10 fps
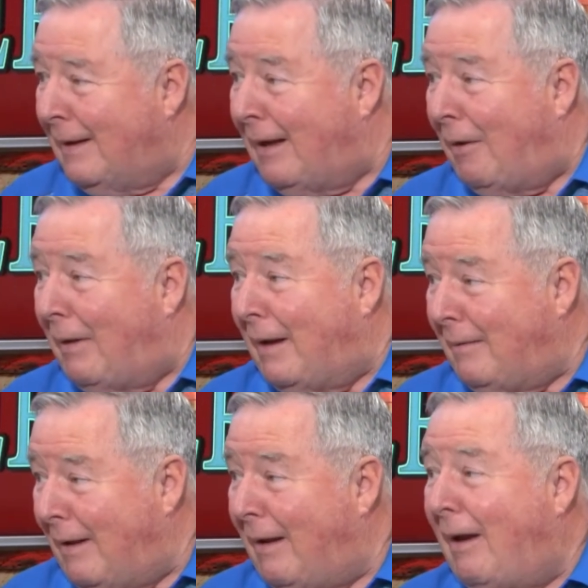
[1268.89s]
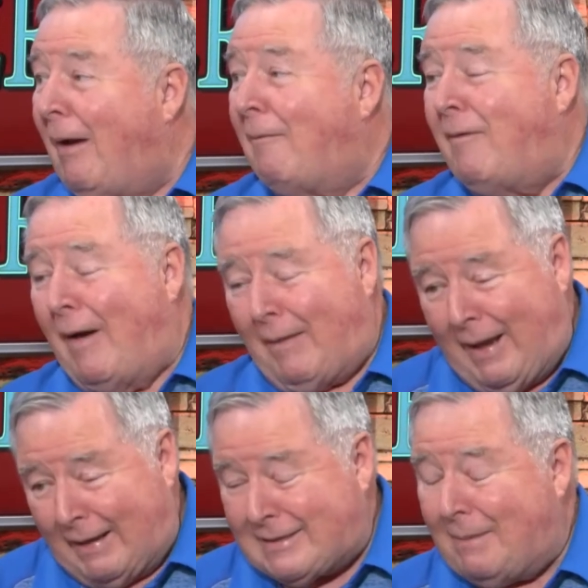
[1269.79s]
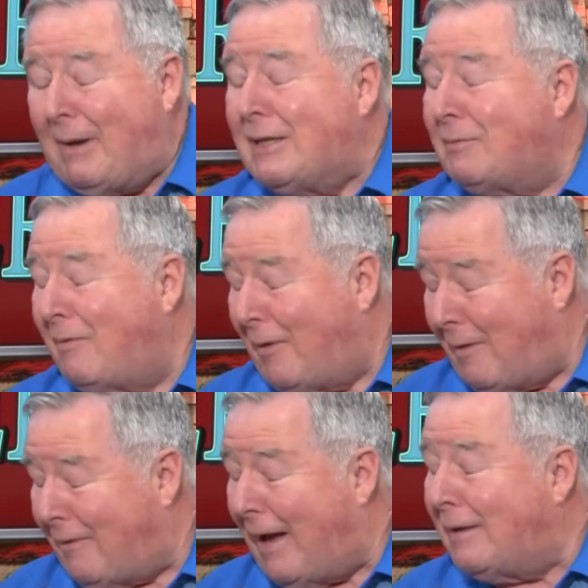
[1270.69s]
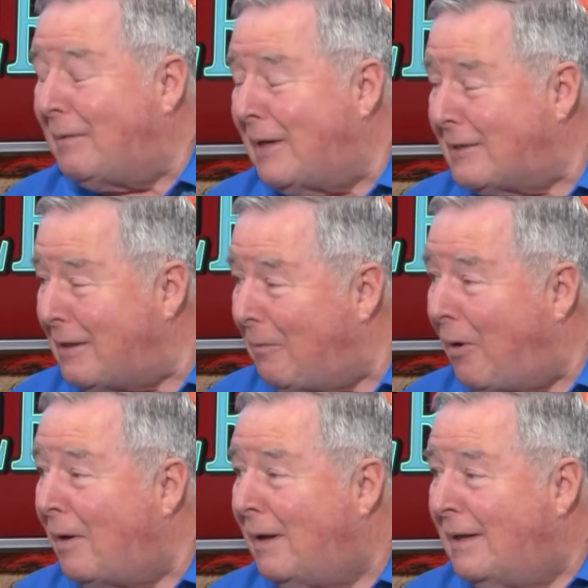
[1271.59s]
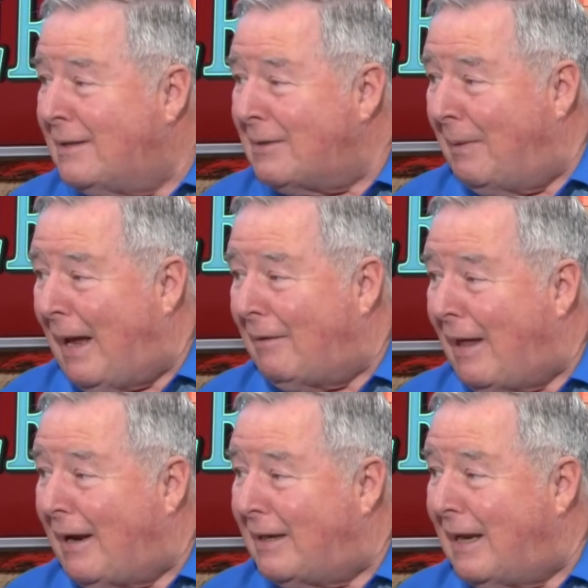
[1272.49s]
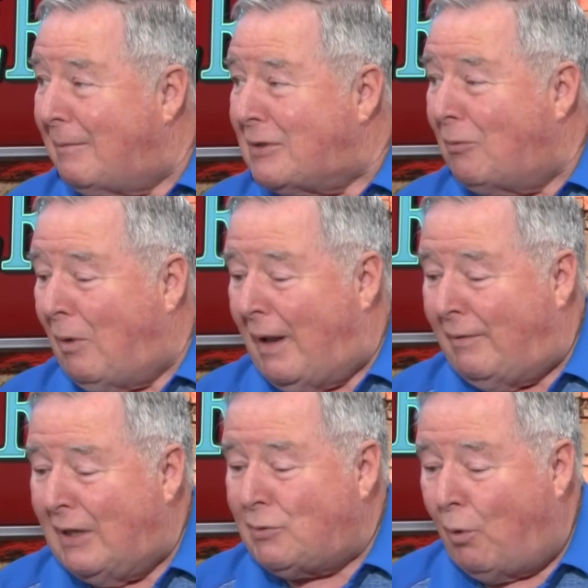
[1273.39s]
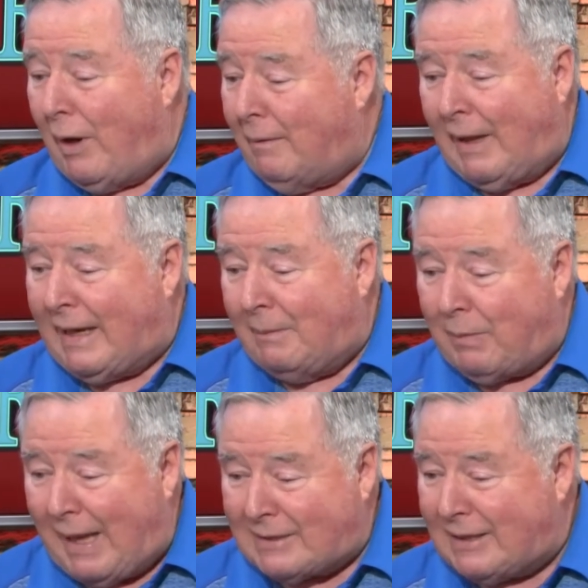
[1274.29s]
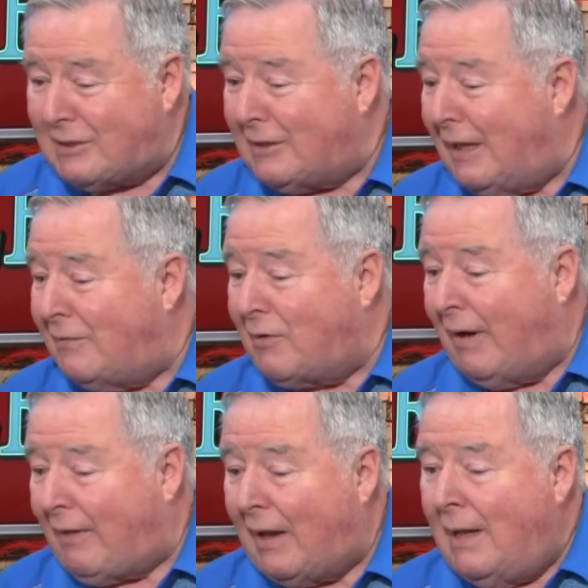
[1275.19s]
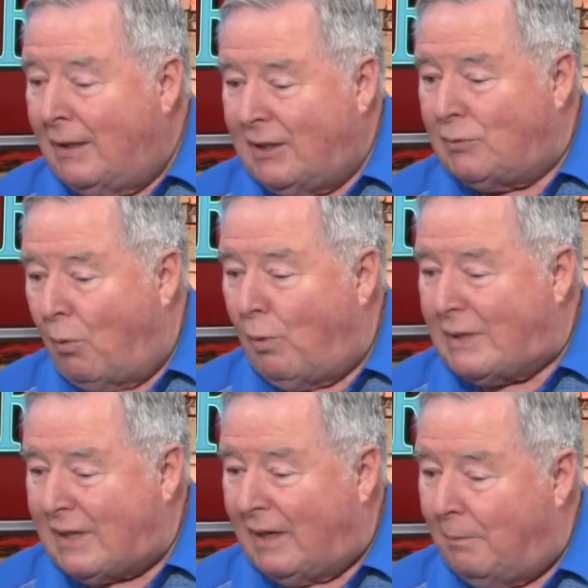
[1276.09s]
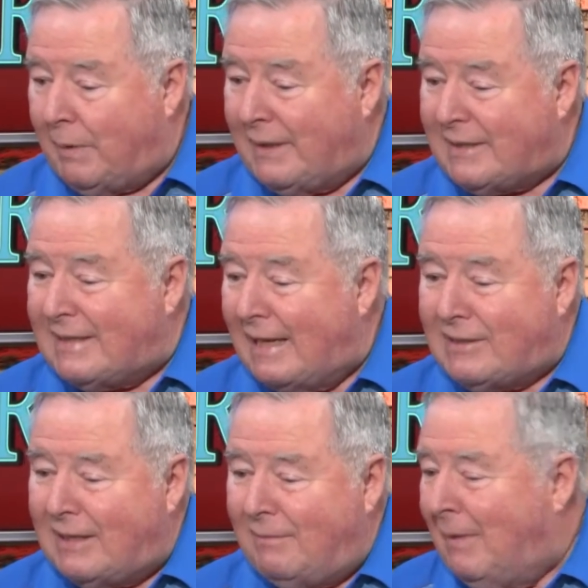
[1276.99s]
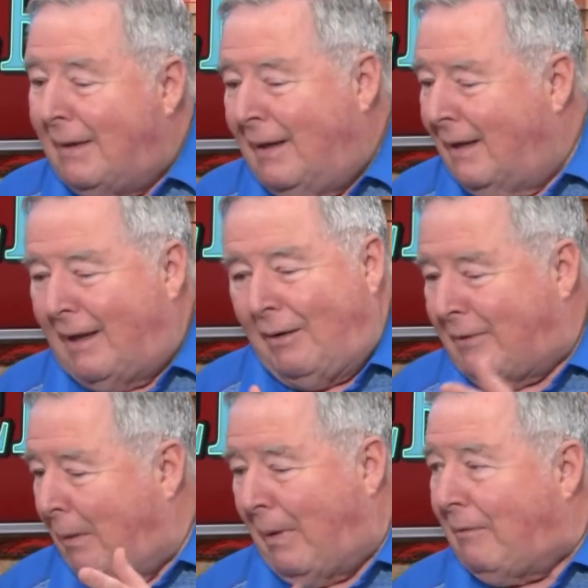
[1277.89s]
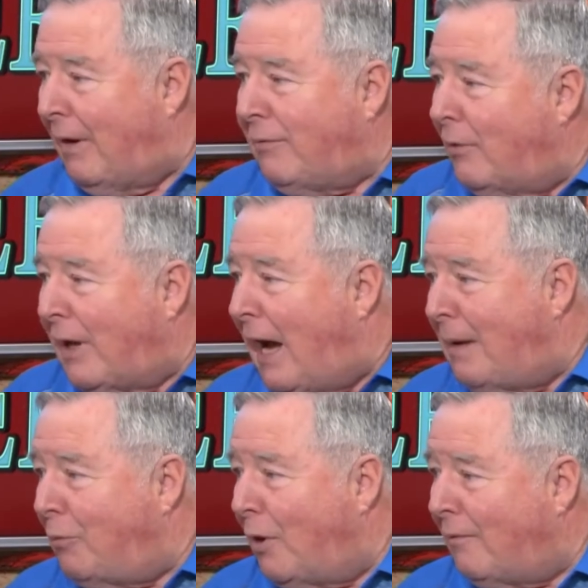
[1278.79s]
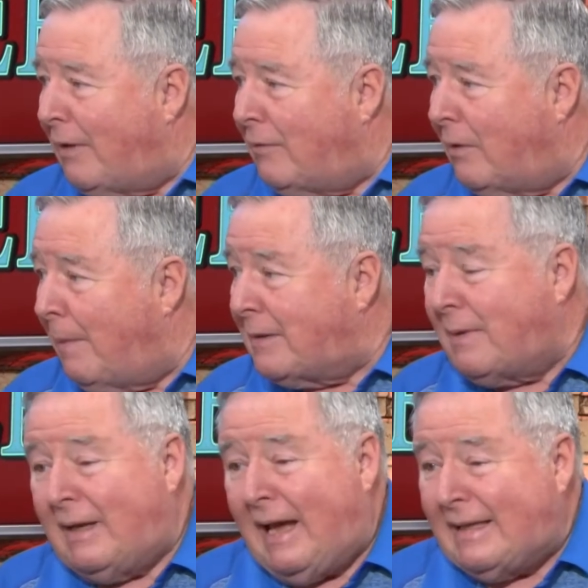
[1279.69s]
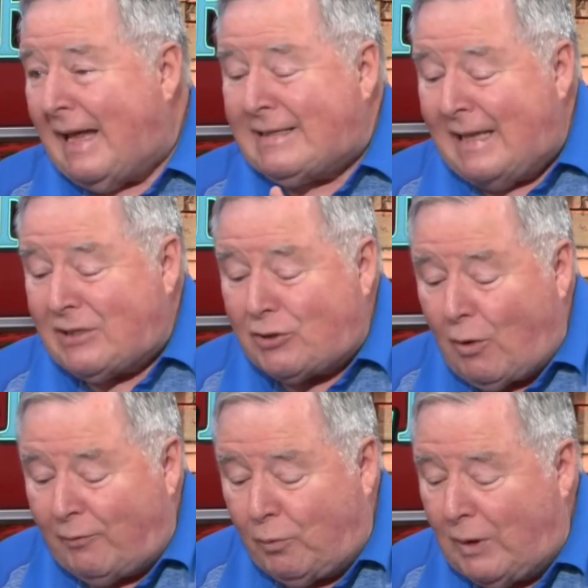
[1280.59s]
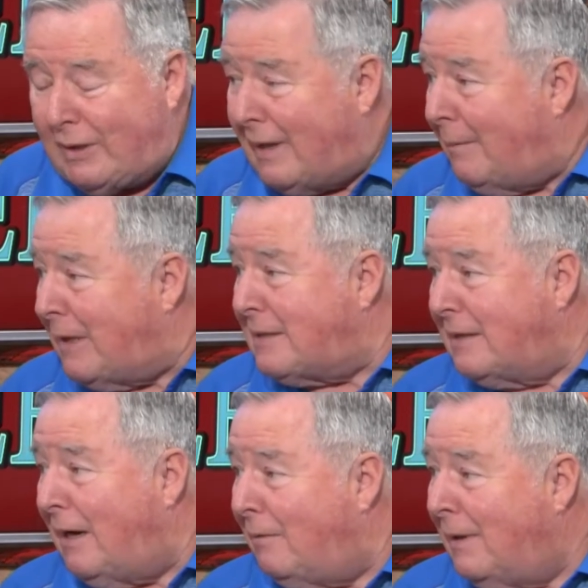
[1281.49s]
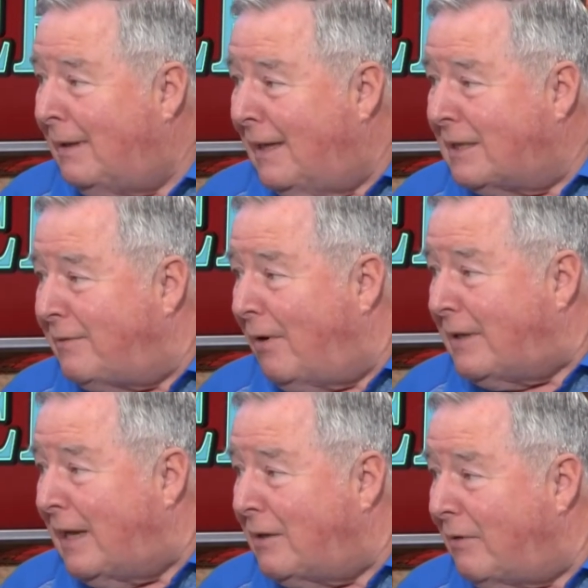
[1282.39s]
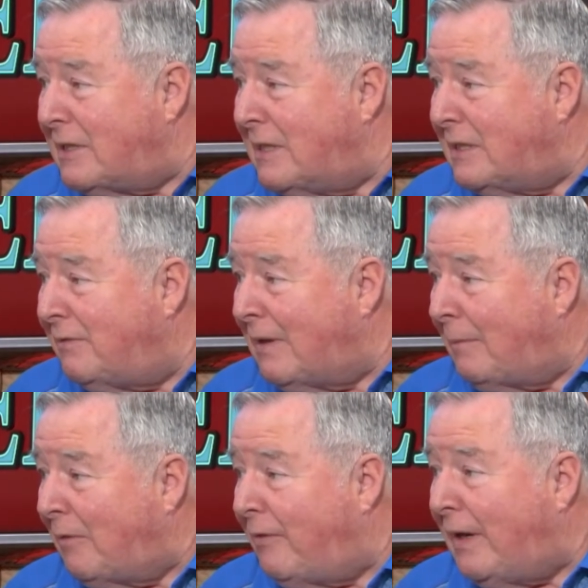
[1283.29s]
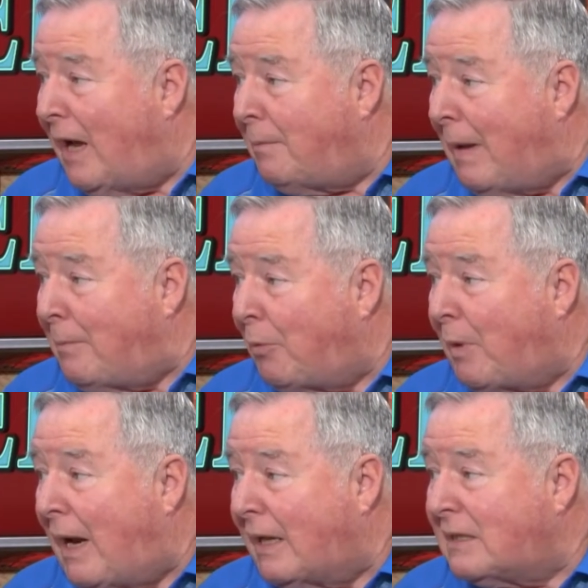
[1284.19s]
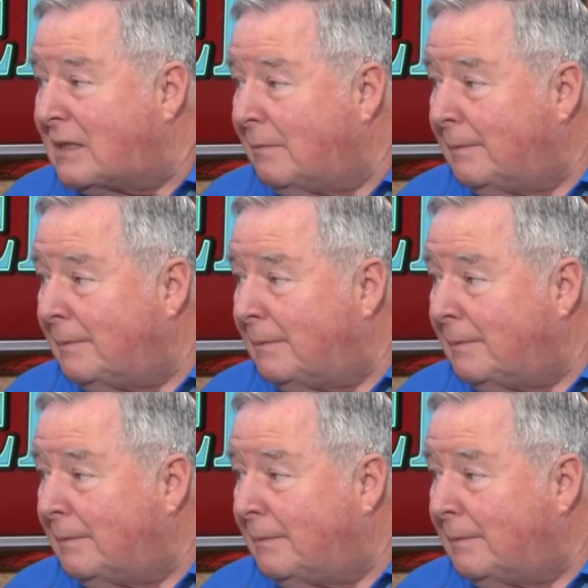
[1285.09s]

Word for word: You know, Which are uh, valuable. he had some of his were very valuable. Yes, they were. So he had a lot of damage to one. And these weren't like in plastic sleeves or anything. These were ones in complete sets, and you know they went right through the cardboard and right through the basement. And again, that that's soft wood to them. It's you know it's very tender. It's easy for them to feed on paper products.